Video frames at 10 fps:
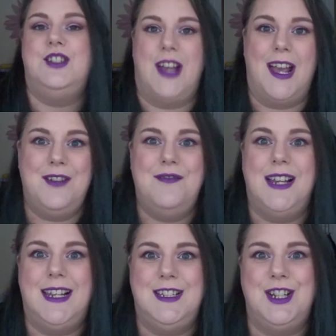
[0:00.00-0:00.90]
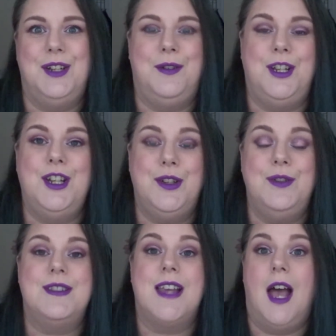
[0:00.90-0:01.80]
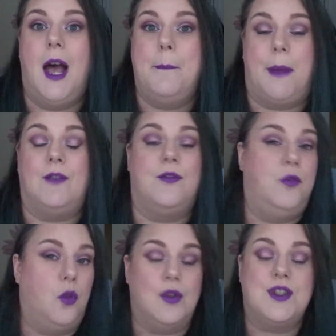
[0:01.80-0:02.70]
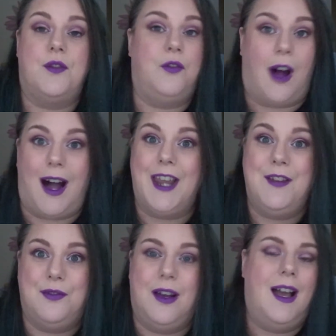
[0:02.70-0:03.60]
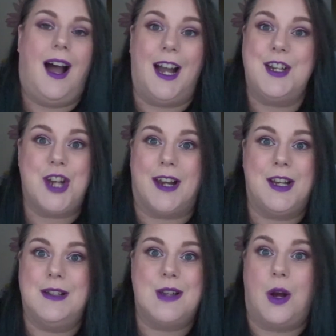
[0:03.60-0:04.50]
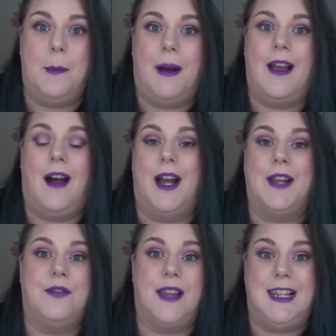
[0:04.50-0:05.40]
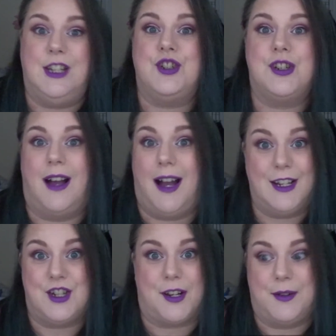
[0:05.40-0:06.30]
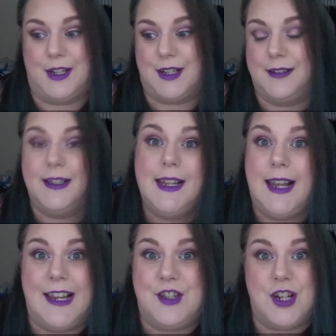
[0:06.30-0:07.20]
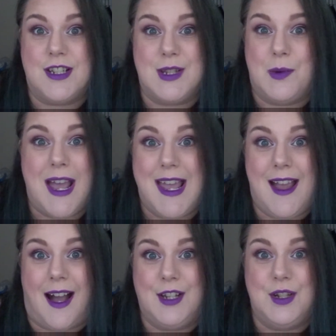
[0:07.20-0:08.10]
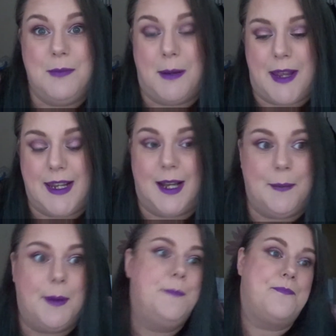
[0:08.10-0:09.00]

generally do use about four to five eyeshadows on my eye for each eyeshadow look. It's just the way I do my makeup.